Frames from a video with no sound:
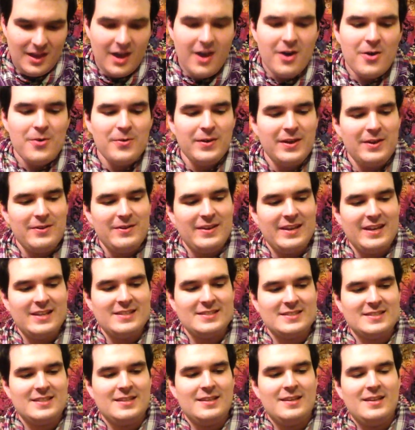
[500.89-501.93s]
Oh, here he
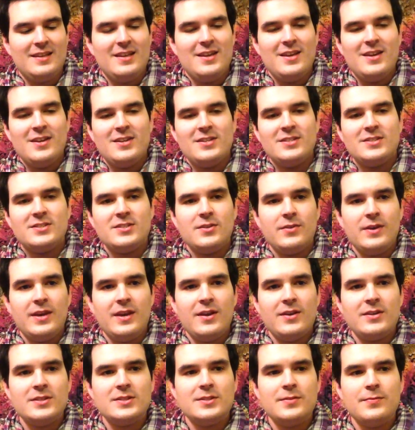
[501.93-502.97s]
is. So
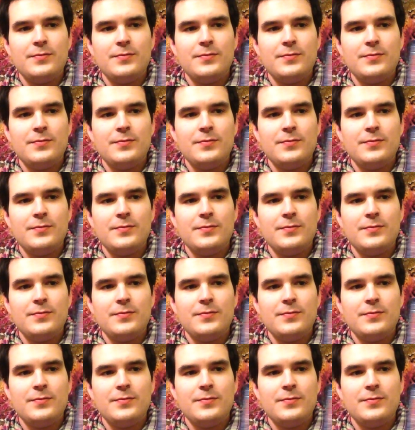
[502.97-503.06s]
here's the